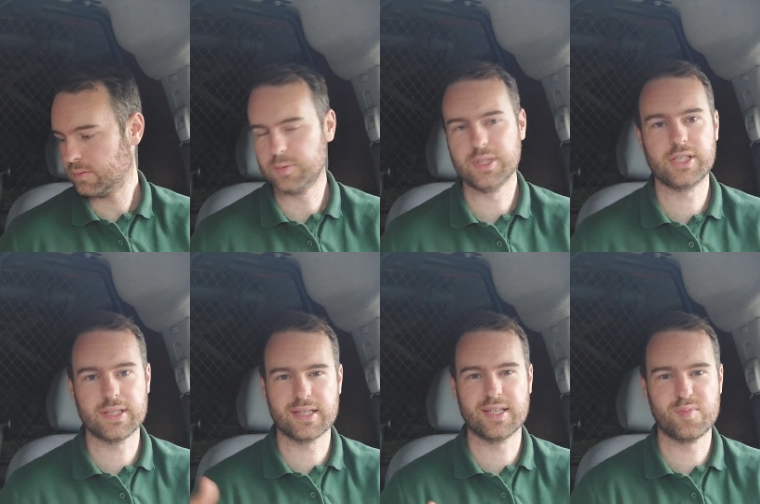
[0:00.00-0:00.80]
which
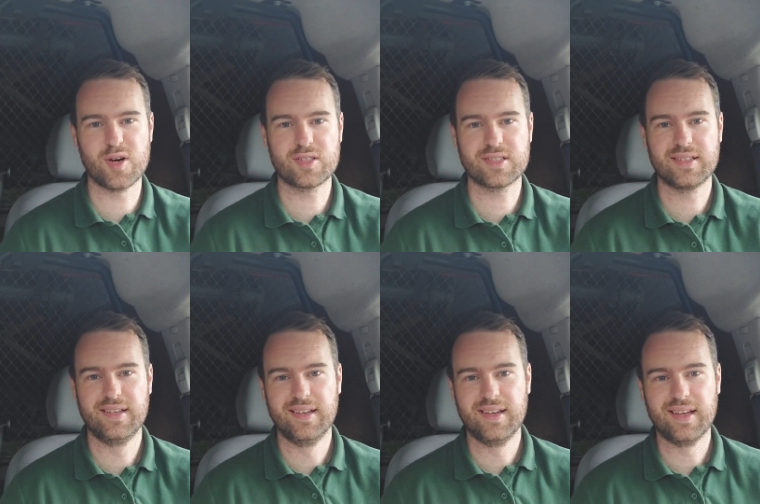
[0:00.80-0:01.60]
isn't in the box,
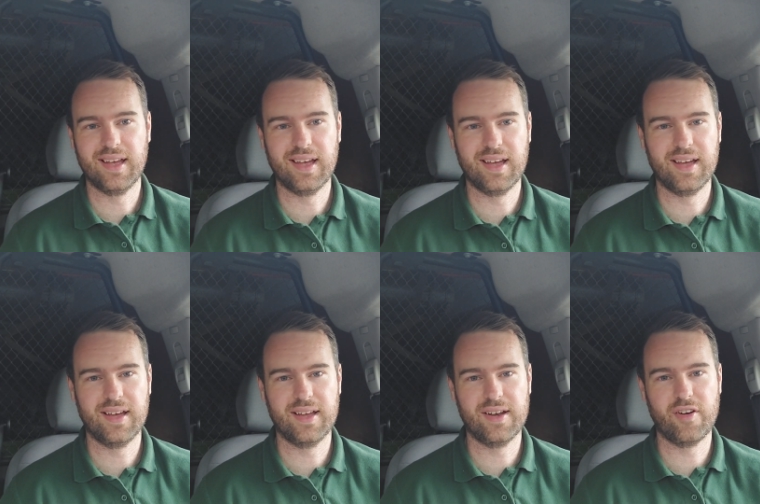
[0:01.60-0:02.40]

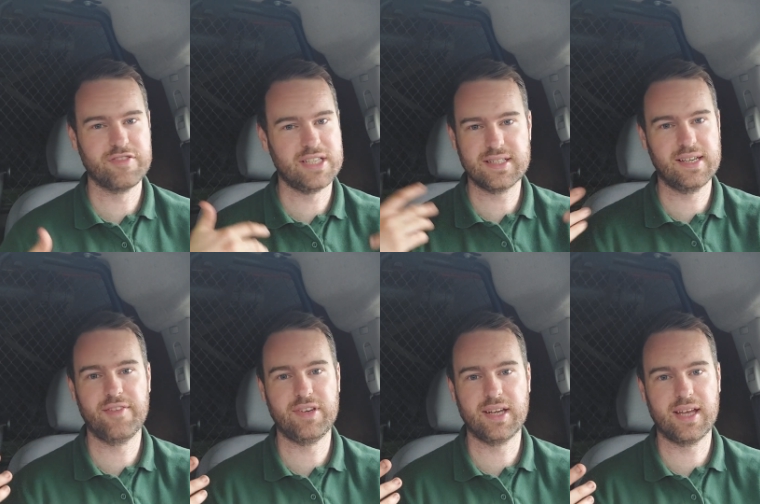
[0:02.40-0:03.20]
and obviously
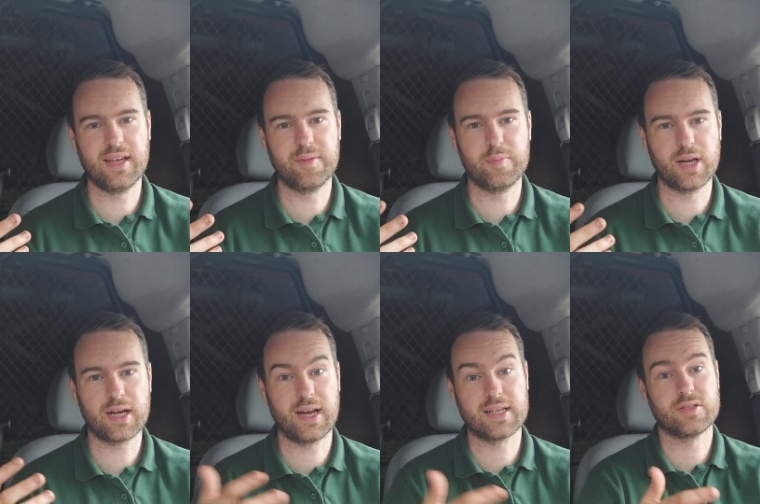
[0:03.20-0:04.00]
safety gear, but I
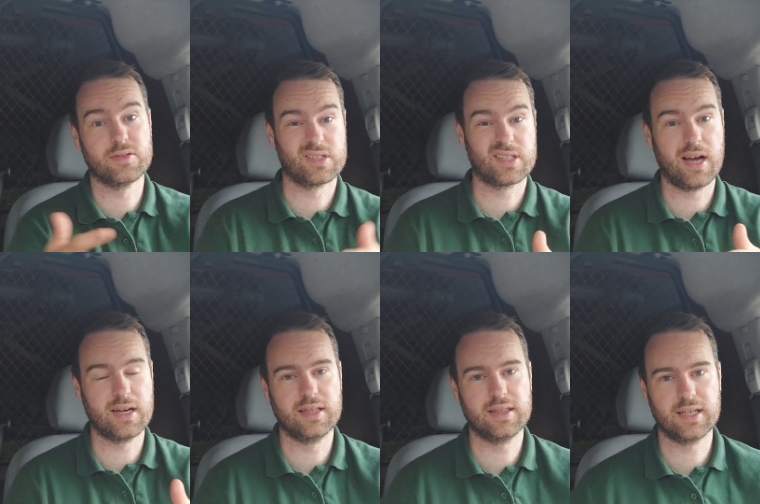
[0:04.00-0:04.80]
class those as
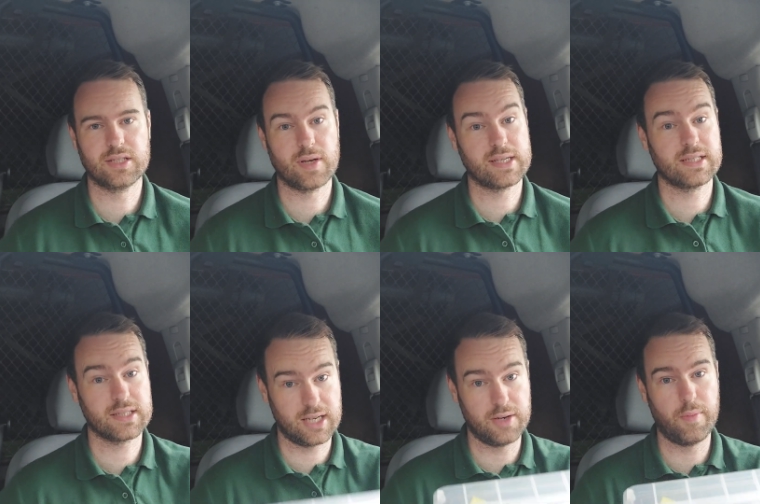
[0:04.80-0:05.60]
gardening things. So as you'll
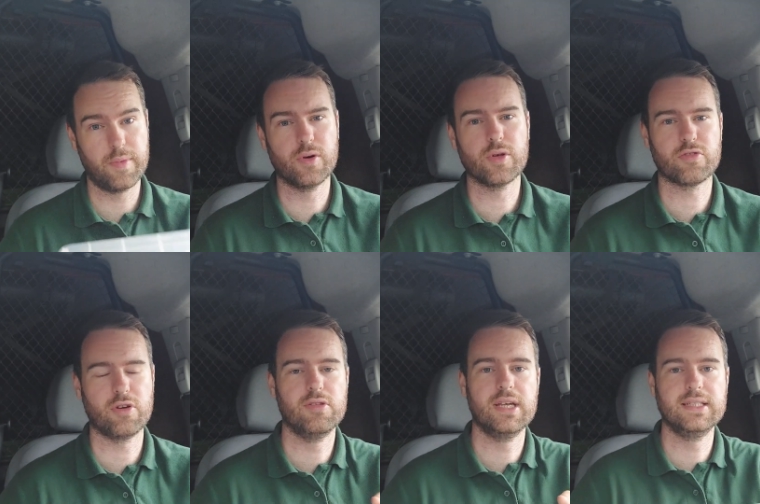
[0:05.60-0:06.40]
see when we go
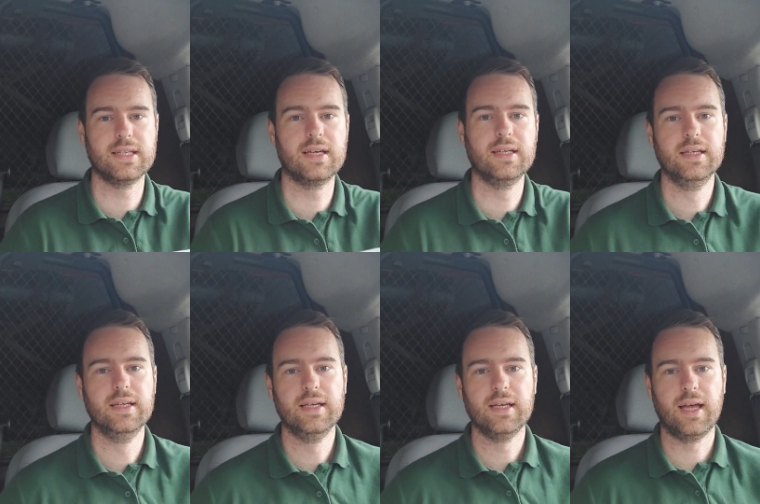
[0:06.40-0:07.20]
through, these are
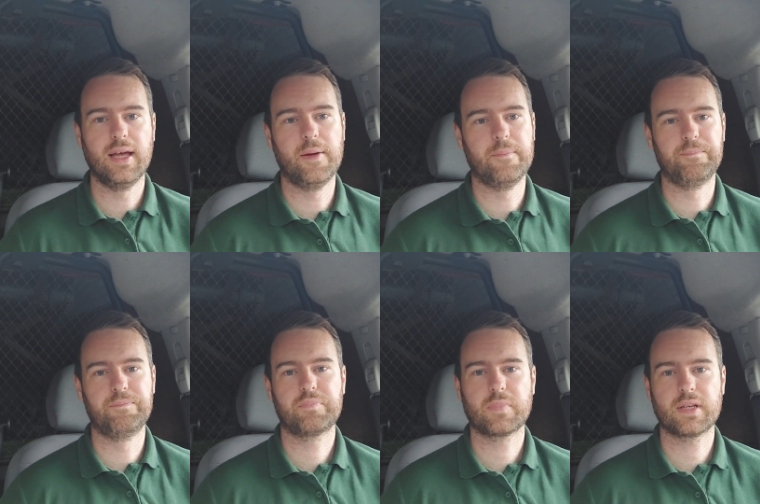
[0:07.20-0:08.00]

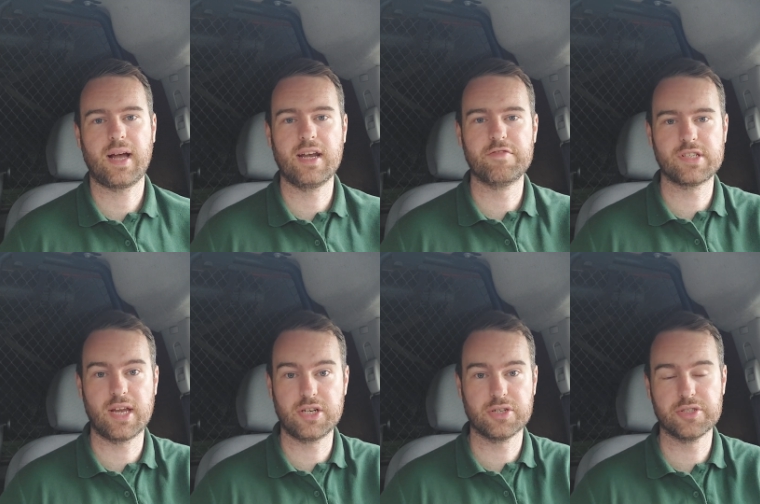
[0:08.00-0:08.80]
kind of
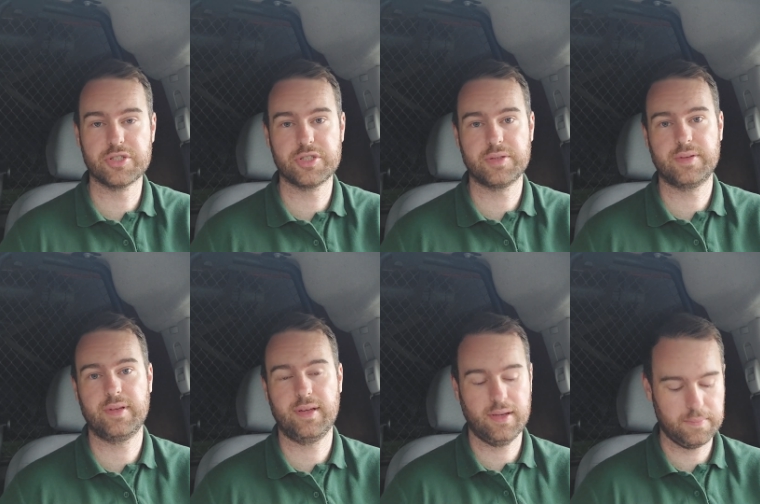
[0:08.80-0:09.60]
essentials,
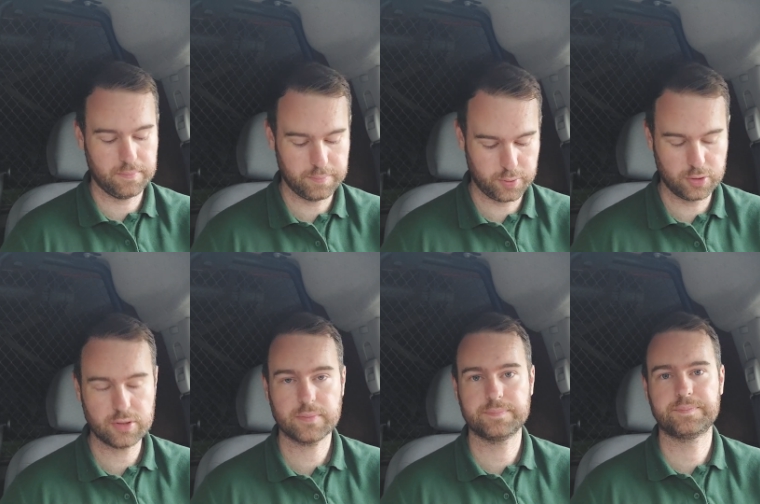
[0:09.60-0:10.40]
but
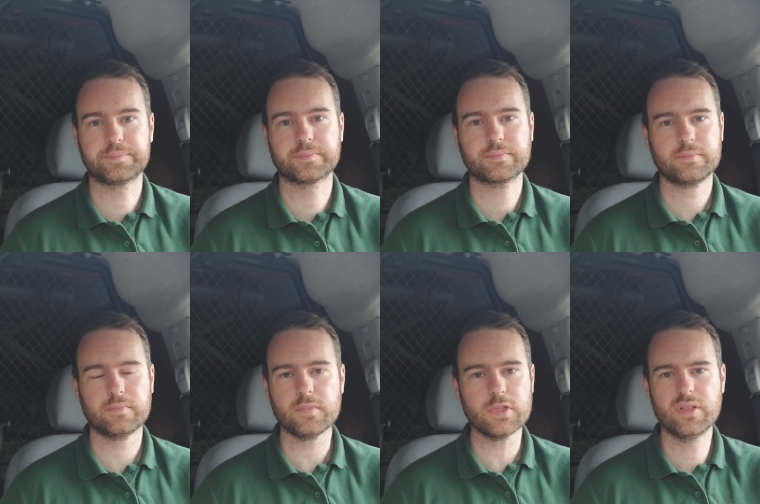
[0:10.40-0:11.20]

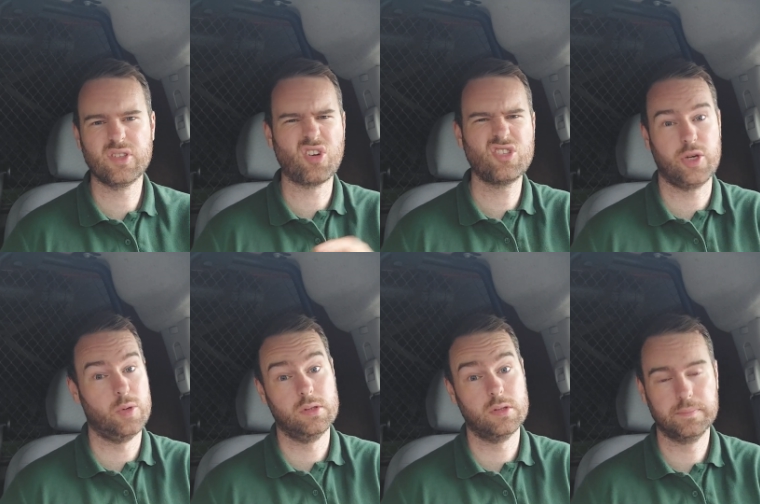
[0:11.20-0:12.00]
not
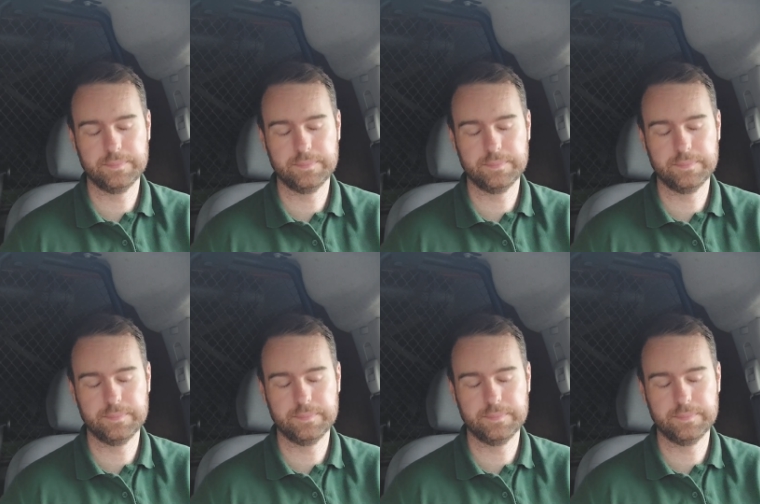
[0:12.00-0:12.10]
tools.